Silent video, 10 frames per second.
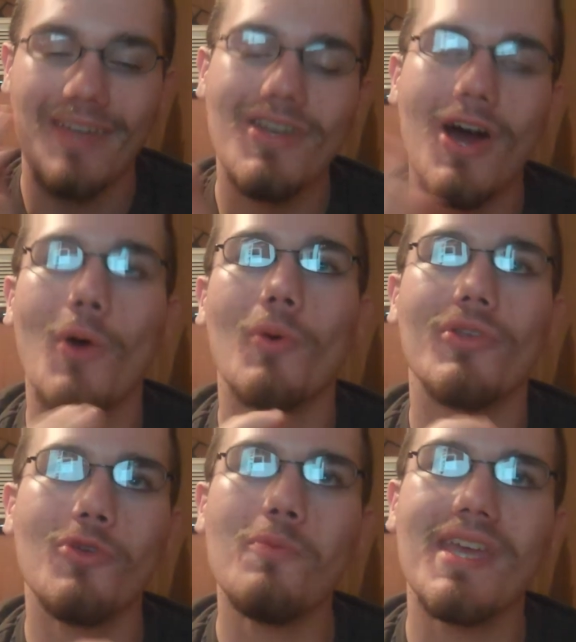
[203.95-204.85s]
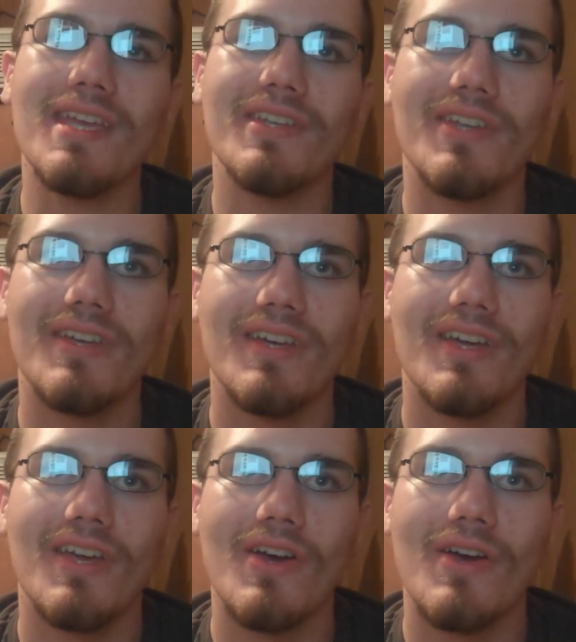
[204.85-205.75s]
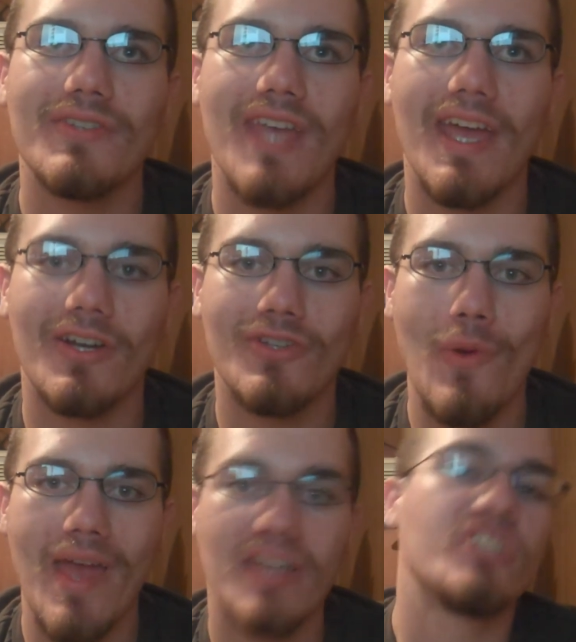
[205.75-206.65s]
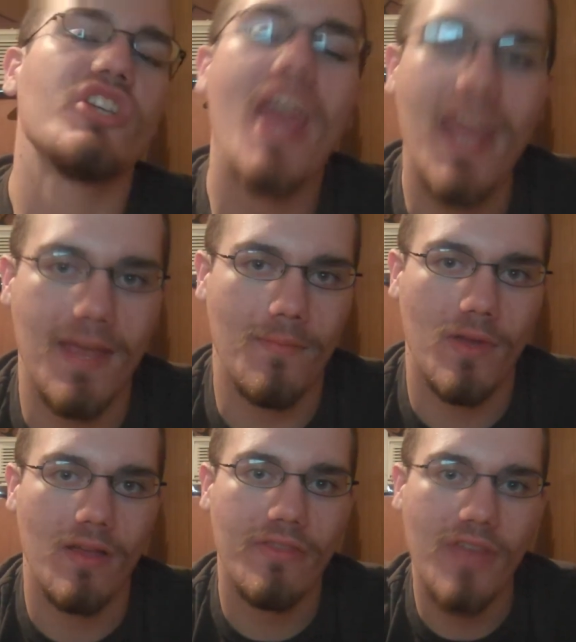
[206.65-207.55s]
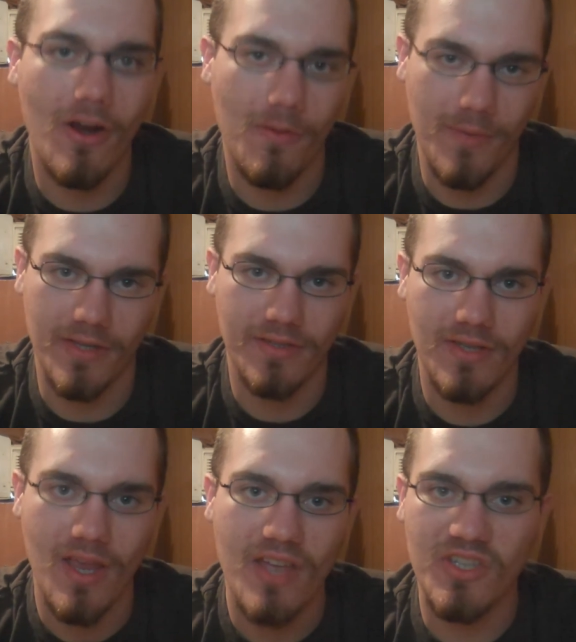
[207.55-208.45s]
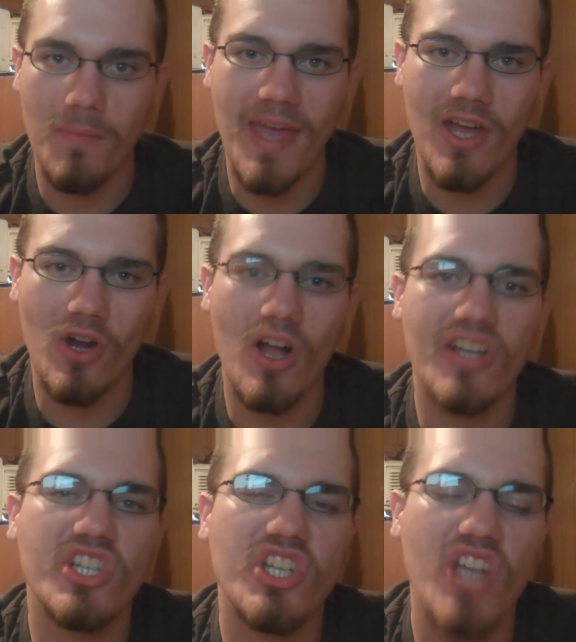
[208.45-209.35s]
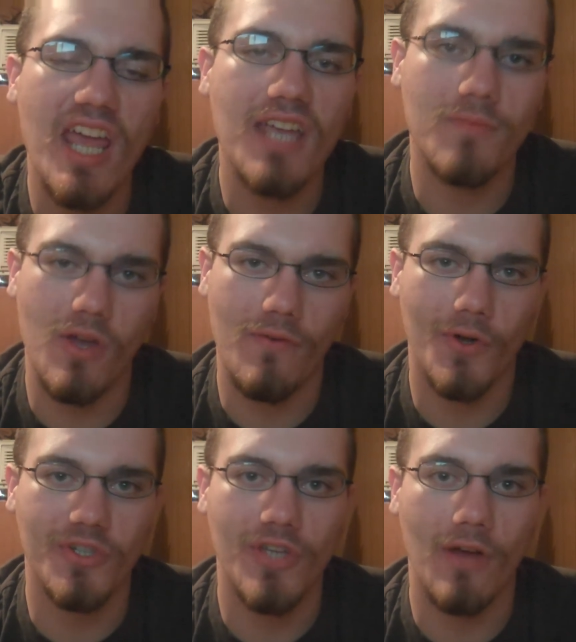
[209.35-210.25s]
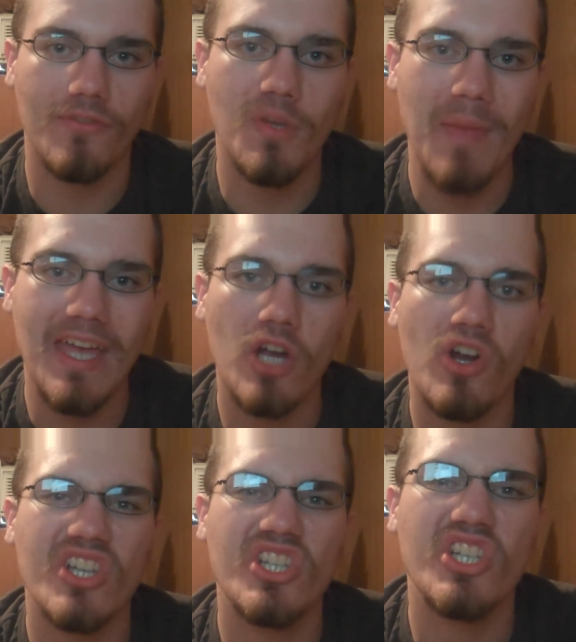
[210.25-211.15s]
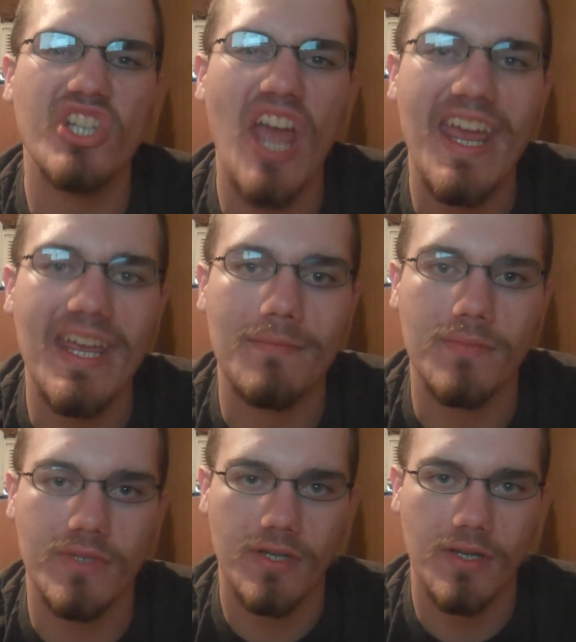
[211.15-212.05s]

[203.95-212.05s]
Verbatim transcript: No, you mean take her to a shame therapist, to make her ashamed of herself, to make her ashamed